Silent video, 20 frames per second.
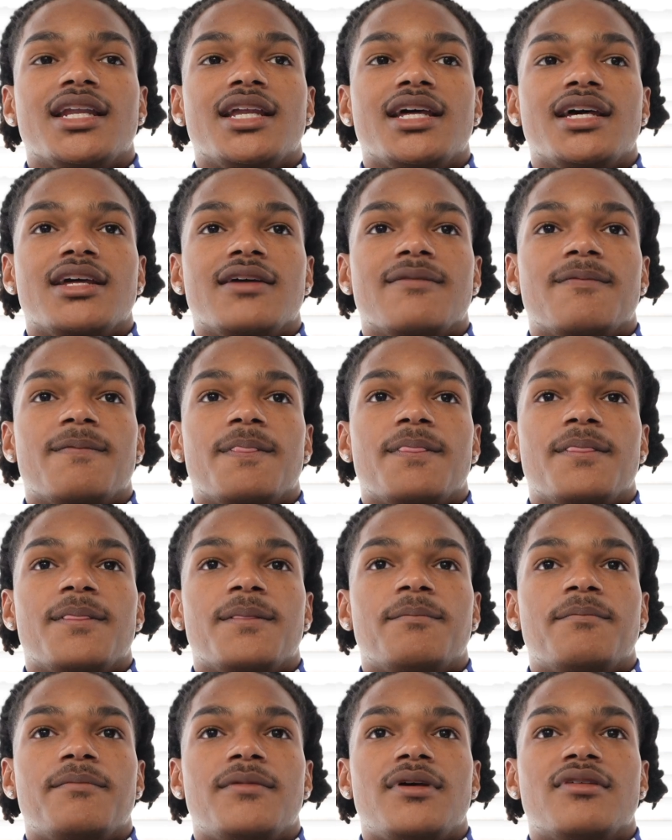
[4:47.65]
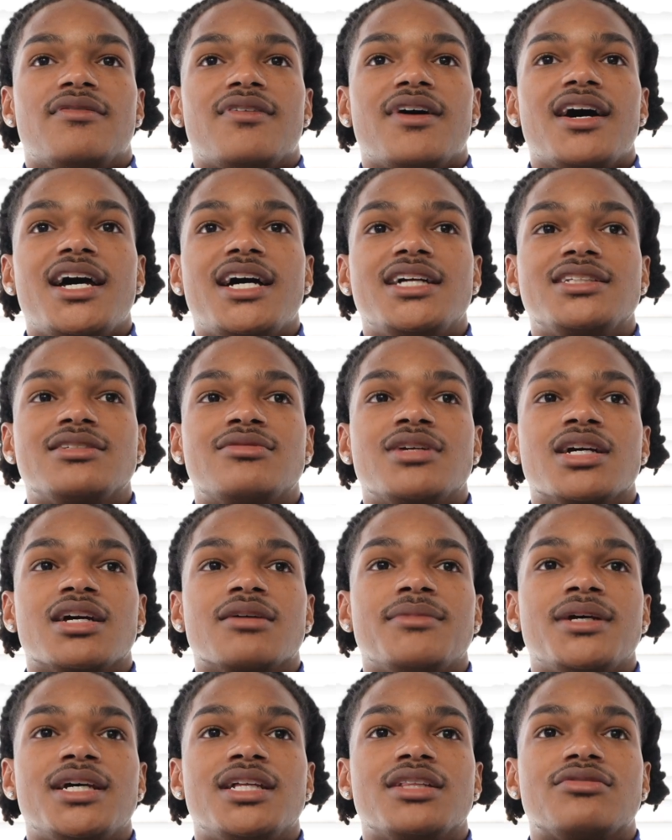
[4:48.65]
Like, if I had to
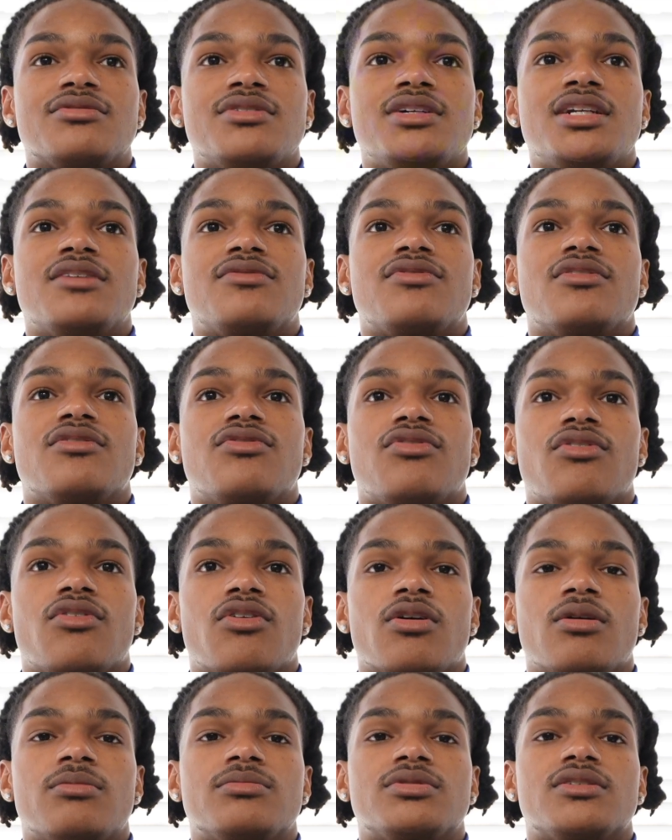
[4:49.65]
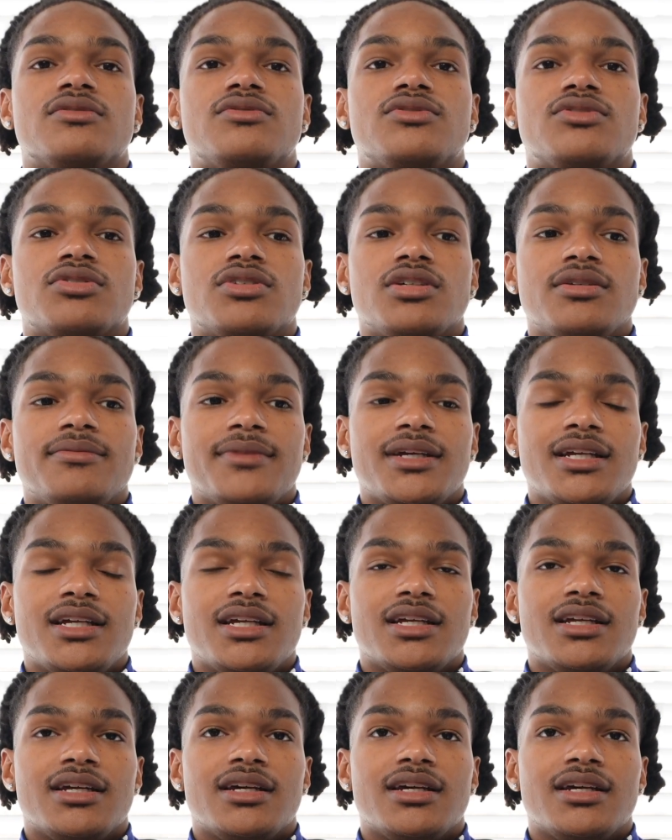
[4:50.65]
recommend 3 different forms of treatment,